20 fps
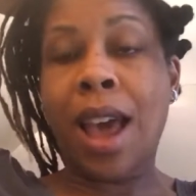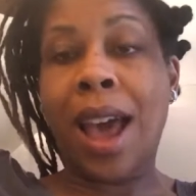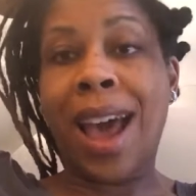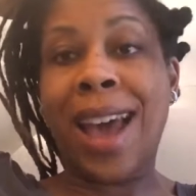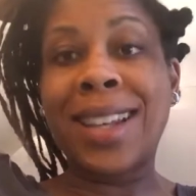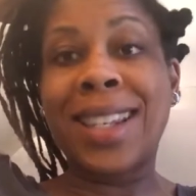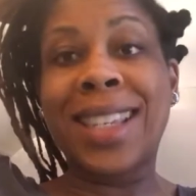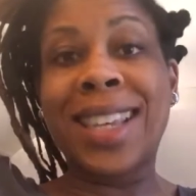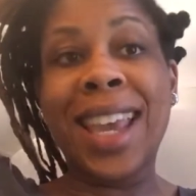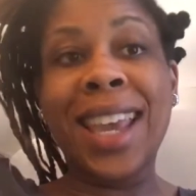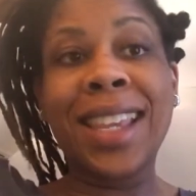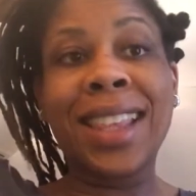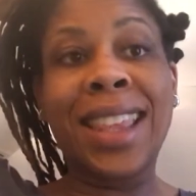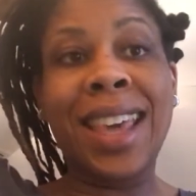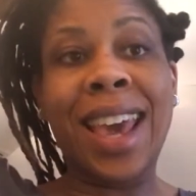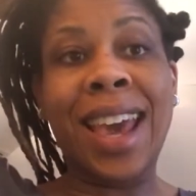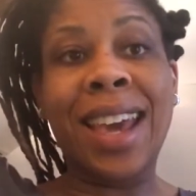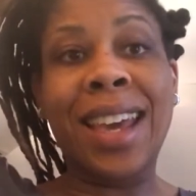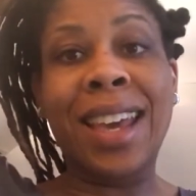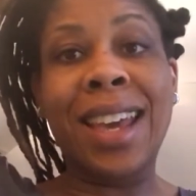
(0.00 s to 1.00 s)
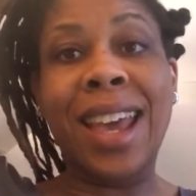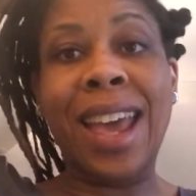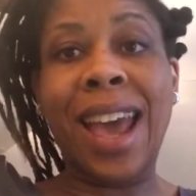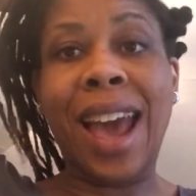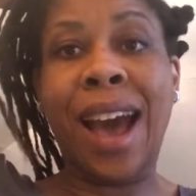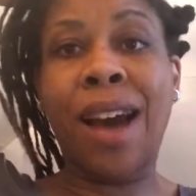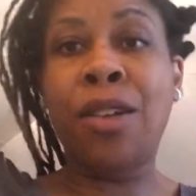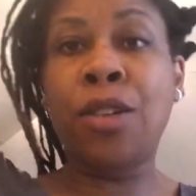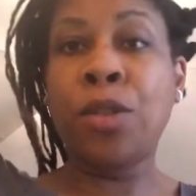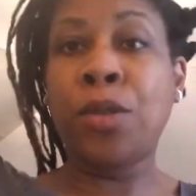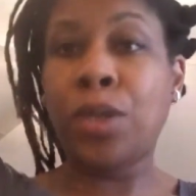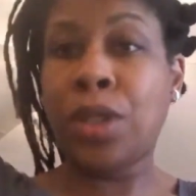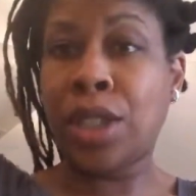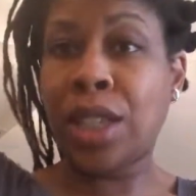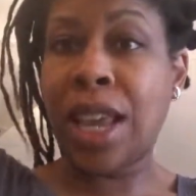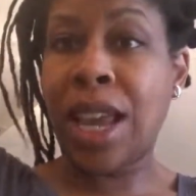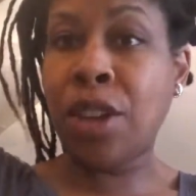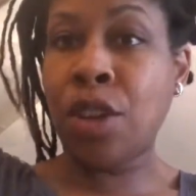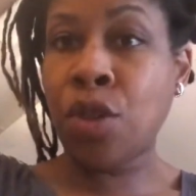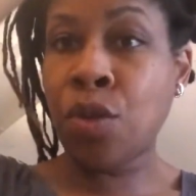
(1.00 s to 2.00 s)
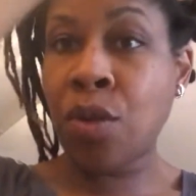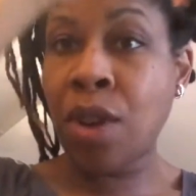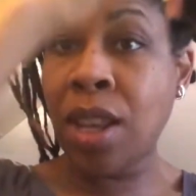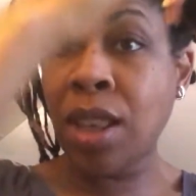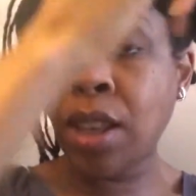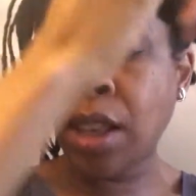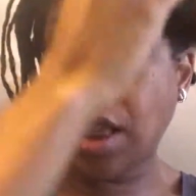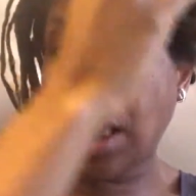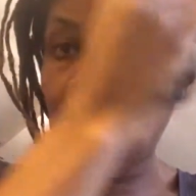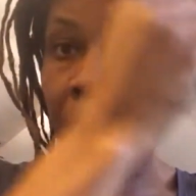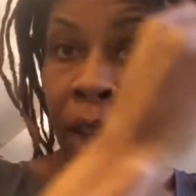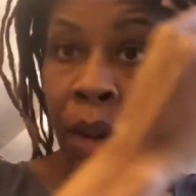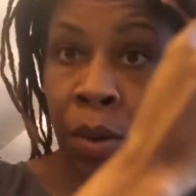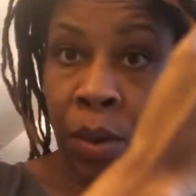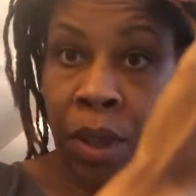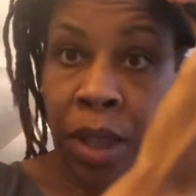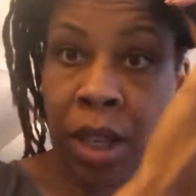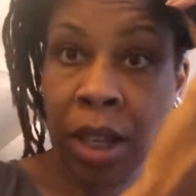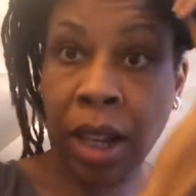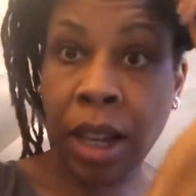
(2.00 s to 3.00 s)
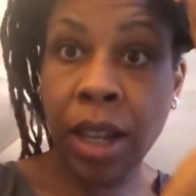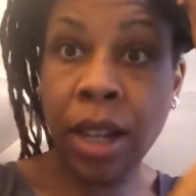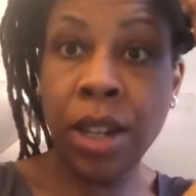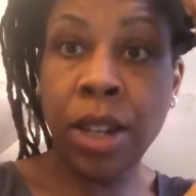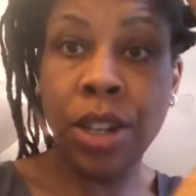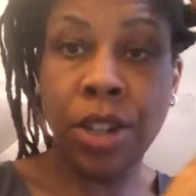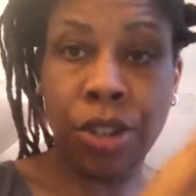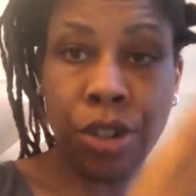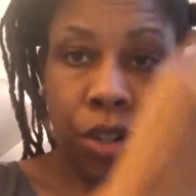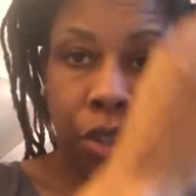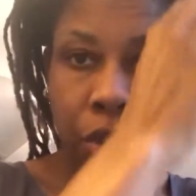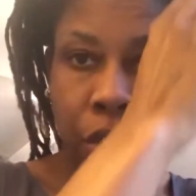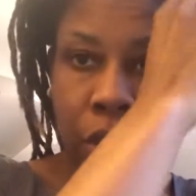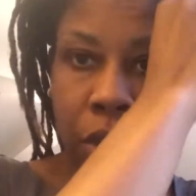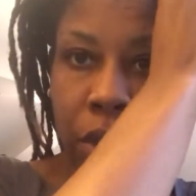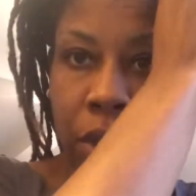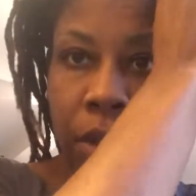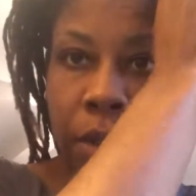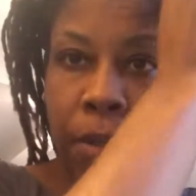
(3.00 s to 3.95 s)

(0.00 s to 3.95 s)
I take that, I'll saturate the lock with the conditioner,